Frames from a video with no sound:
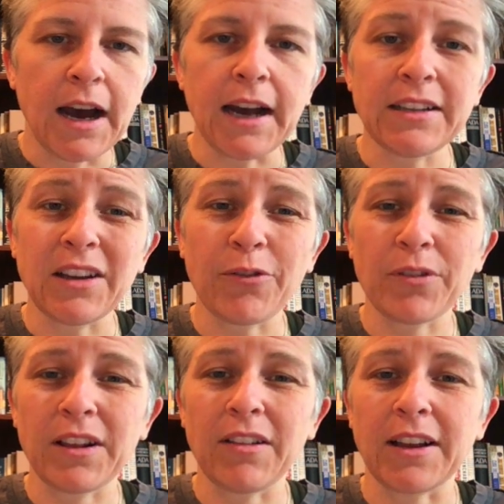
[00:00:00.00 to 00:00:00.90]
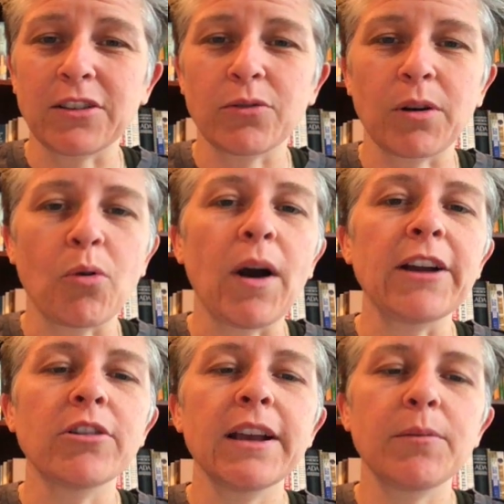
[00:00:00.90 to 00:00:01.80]
I definitely like to
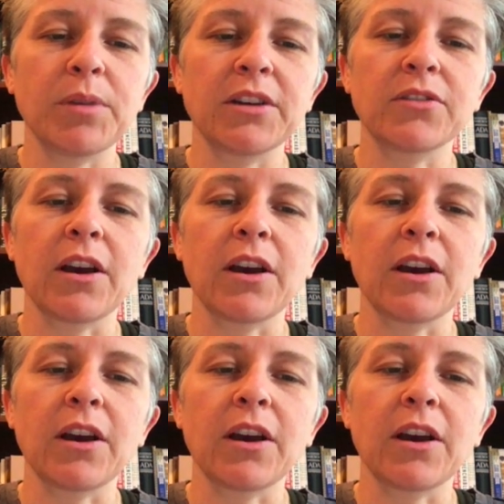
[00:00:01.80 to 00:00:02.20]
require it because